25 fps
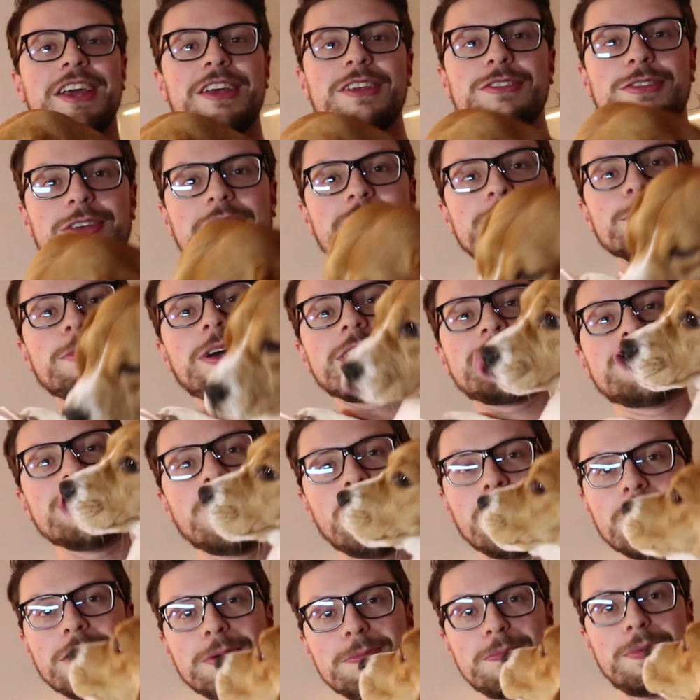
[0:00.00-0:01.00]
So here's my
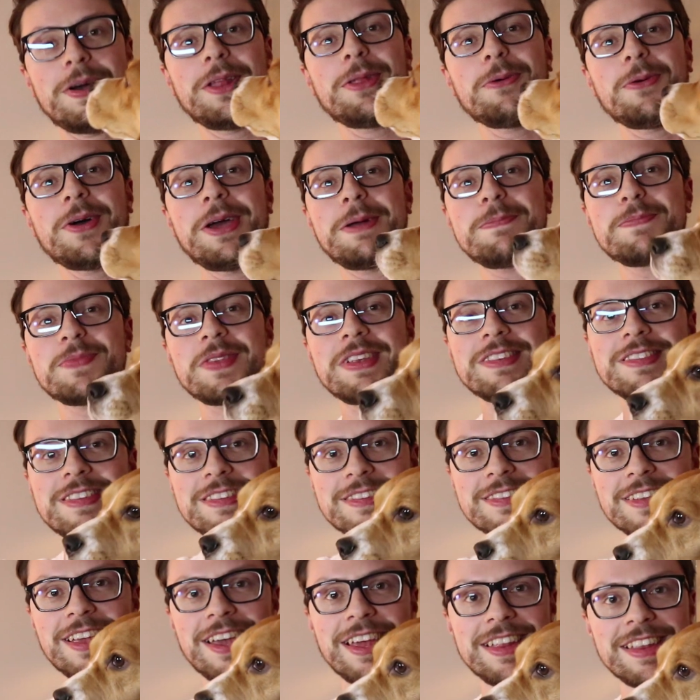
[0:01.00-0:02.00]
dog, by the way. This
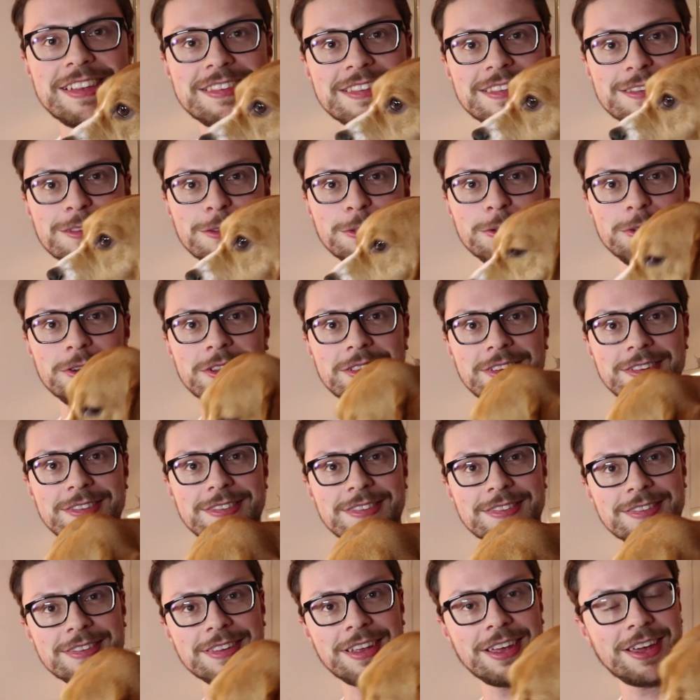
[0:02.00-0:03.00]
is Luna.
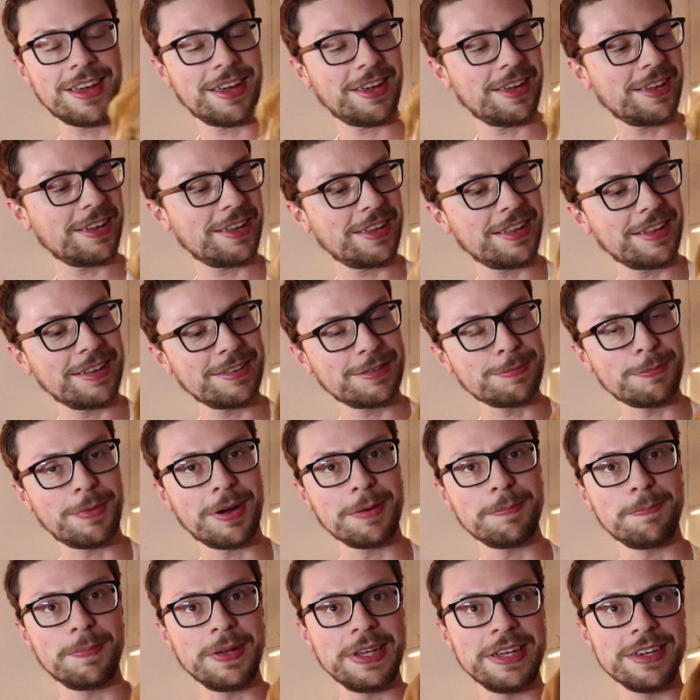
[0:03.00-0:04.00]
This is it's my
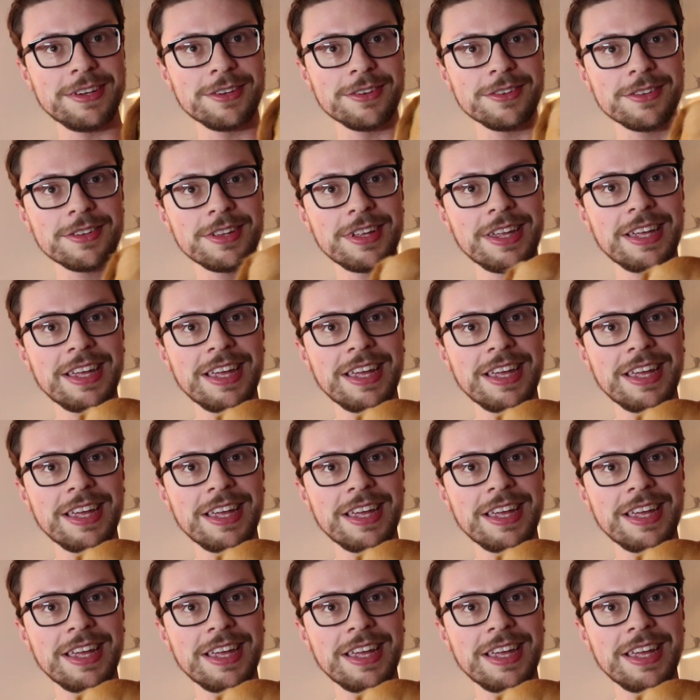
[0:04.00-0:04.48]
beagle.